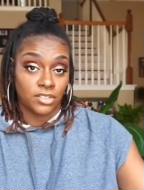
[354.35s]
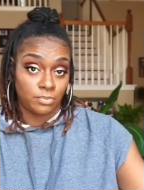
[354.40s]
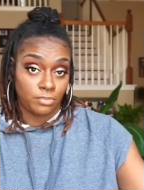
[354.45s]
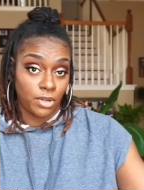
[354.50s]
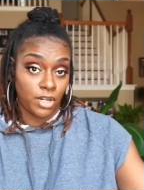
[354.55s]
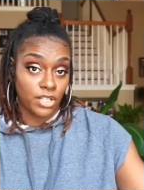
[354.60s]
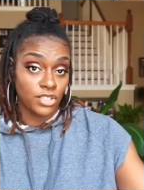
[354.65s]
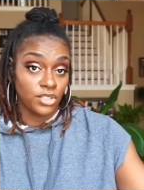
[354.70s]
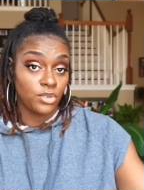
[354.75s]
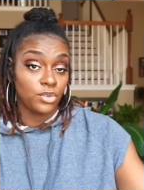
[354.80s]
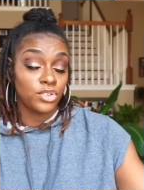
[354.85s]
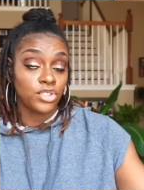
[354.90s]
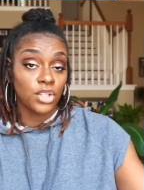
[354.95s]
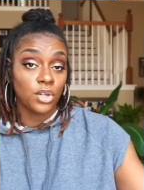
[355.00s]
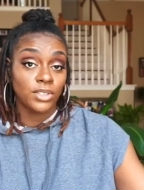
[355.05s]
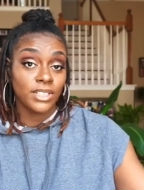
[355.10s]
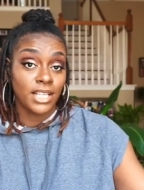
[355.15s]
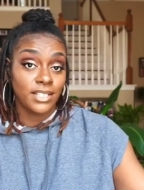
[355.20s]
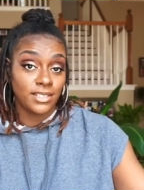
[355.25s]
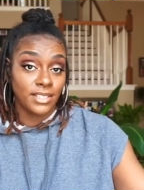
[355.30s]
person who
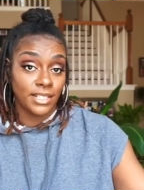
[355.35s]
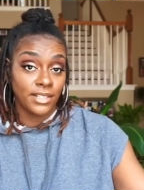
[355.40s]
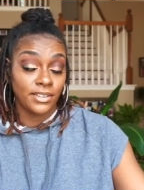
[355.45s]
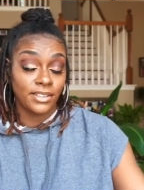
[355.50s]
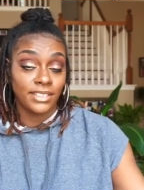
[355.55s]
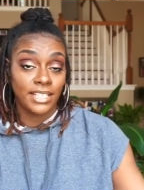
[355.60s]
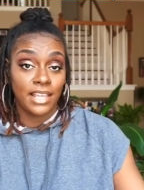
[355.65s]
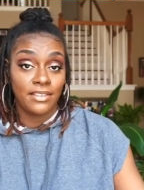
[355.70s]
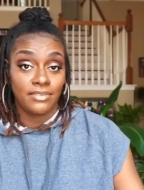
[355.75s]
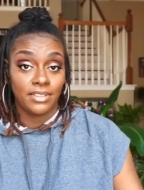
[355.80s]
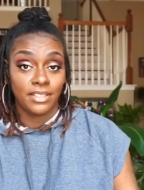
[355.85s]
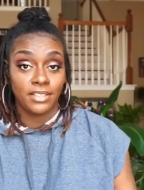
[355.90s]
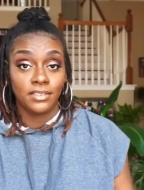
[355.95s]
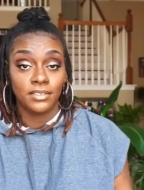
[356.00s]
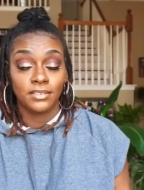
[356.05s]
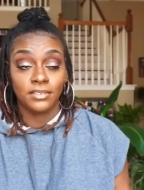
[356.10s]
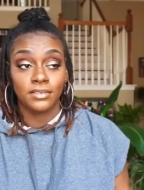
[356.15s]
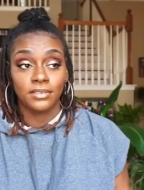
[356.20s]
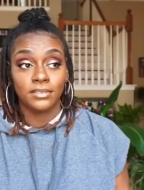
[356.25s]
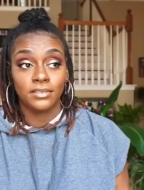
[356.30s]
choked at 10 or 11
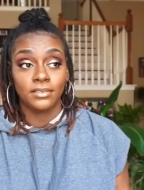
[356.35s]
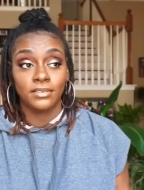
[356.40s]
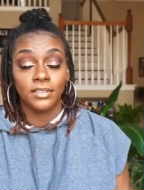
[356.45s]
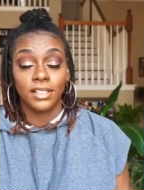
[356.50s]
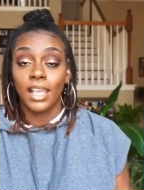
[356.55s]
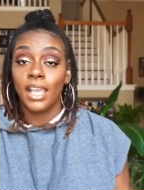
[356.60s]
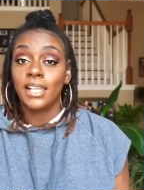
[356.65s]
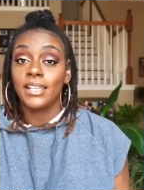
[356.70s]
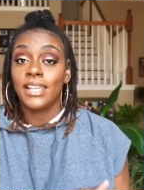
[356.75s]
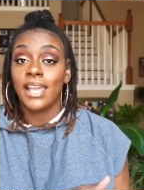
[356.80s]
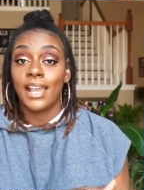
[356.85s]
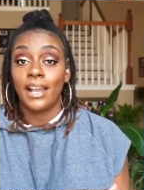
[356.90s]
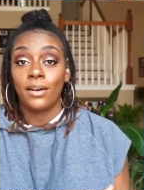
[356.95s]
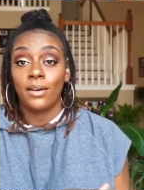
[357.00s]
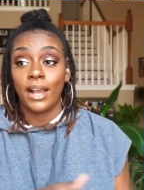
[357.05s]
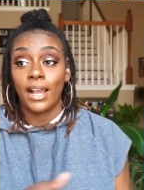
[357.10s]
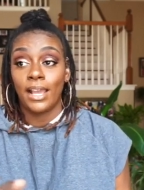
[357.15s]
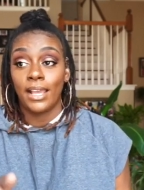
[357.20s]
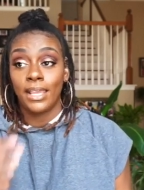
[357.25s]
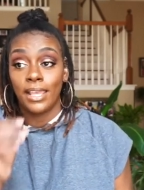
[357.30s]
and now
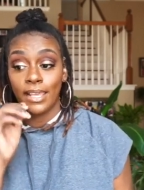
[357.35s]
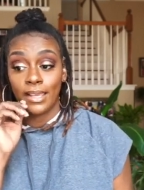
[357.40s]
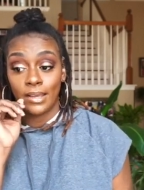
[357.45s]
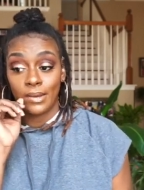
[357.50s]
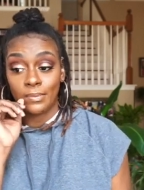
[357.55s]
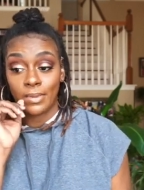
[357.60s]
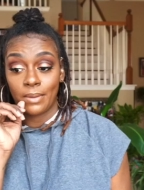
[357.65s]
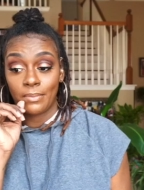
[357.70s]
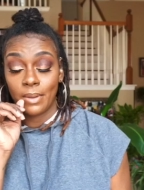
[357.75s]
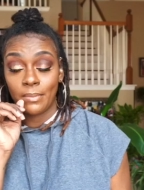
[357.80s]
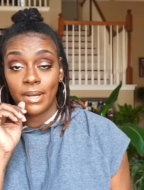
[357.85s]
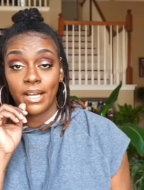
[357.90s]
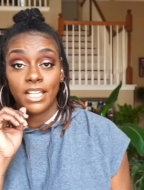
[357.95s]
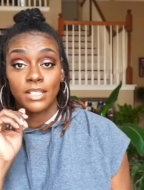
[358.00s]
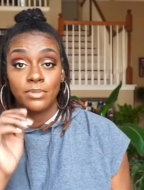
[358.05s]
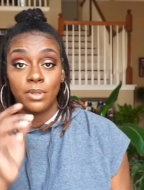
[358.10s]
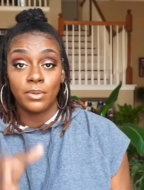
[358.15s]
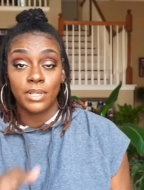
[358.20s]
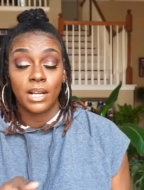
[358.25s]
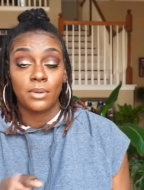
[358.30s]
I am. I met my
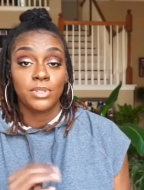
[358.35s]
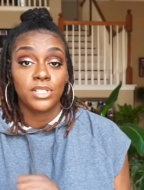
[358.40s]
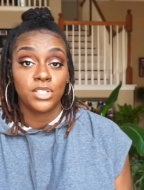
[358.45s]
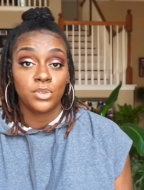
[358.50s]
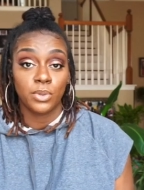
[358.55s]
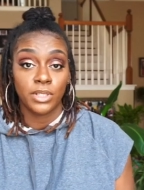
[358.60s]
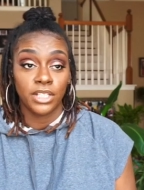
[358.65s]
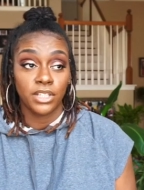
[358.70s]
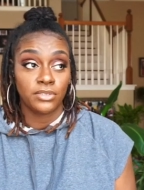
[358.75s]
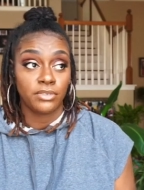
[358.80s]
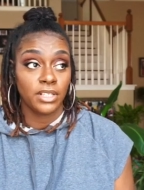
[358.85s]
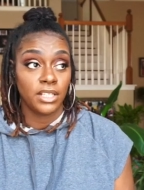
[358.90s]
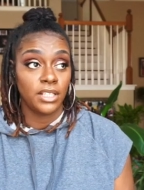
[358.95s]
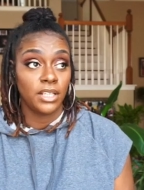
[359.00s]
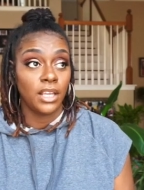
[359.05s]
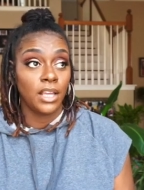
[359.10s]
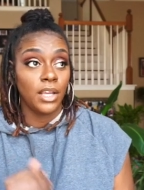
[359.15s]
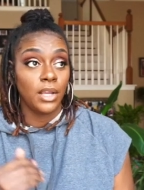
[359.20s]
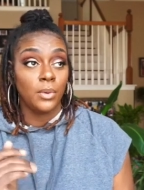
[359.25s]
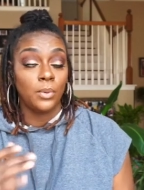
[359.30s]
husband when I was
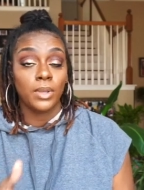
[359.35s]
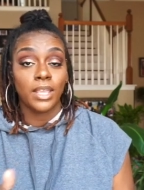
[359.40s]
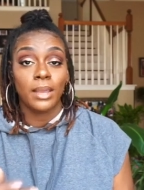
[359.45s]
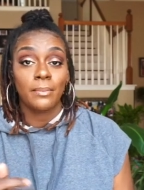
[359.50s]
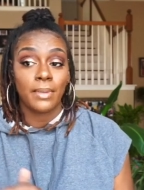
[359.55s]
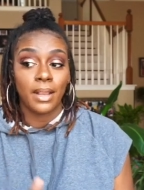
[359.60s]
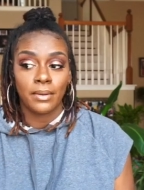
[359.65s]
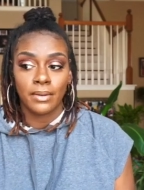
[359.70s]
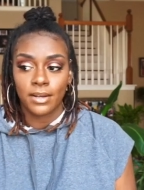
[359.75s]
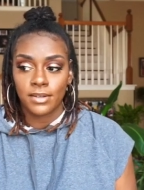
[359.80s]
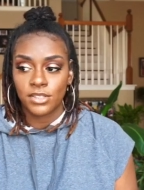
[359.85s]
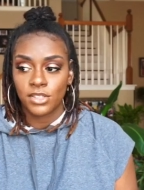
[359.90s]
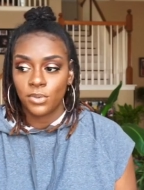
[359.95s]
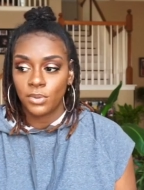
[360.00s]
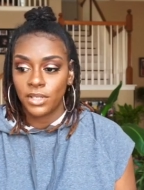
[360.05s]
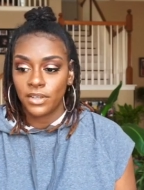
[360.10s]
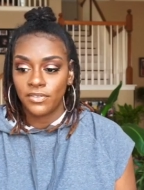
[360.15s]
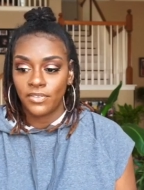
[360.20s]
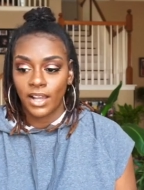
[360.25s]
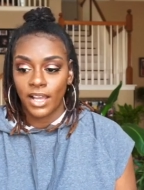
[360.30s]
23. We got married when I was
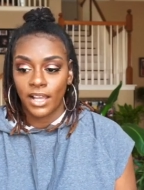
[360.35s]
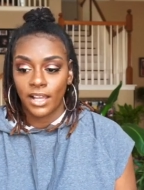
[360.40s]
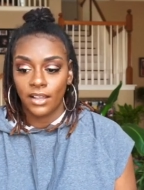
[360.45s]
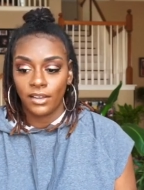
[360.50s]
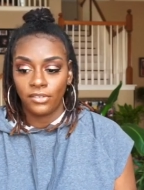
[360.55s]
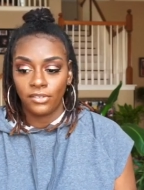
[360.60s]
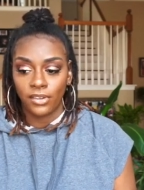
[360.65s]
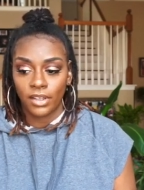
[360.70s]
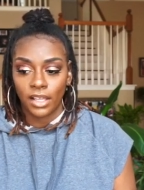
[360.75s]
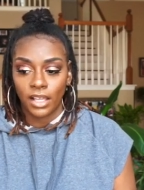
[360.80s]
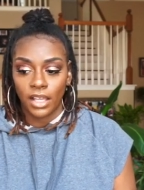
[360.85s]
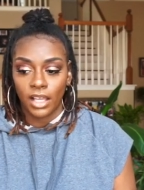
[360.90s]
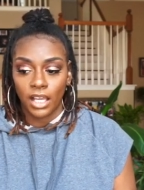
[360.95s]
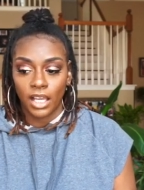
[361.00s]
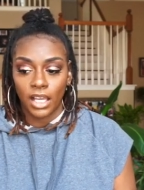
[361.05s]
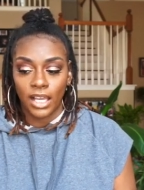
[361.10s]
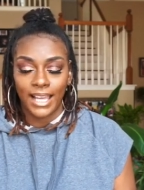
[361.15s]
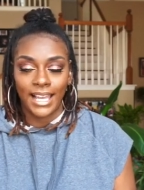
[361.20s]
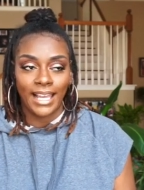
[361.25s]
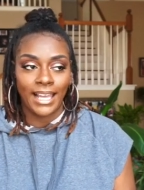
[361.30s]
25.
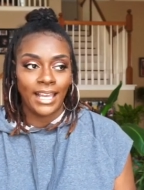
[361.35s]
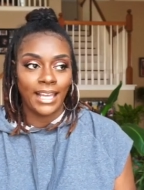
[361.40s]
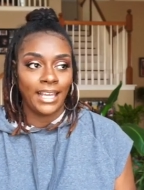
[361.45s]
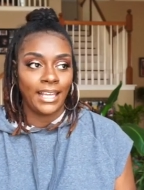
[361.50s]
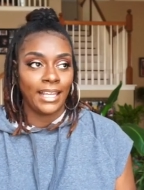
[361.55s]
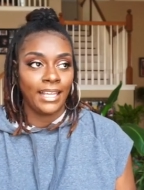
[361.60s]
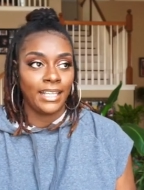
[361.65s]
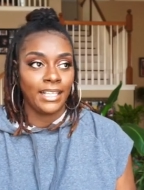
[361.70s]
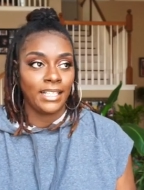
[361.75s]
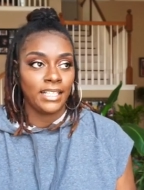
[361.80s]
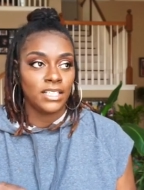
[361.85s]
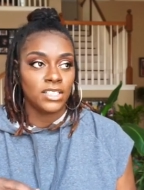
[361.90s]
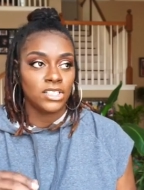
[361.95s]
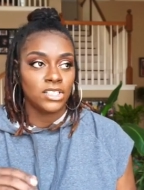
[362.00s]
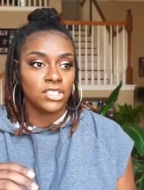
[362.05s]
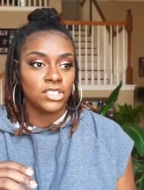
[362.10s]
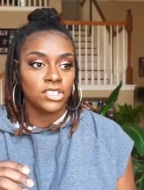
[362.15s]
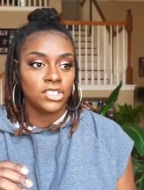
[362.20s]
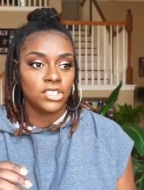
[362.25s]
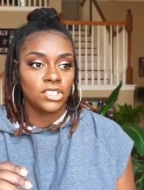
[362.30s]
I
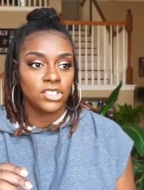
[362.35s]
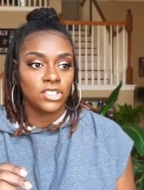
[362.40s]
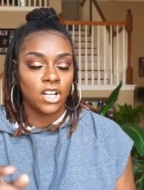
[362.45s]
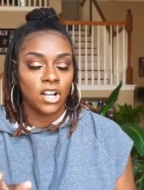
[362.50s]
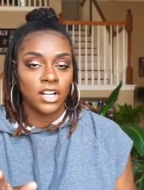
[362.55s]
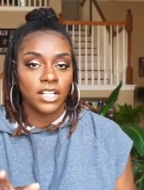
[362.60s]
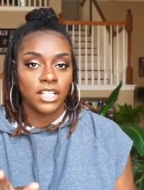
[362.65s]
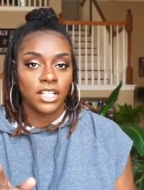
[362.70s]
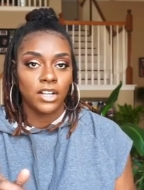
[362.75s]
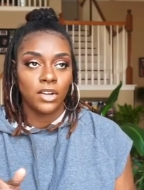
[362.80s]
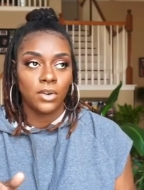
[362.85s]
started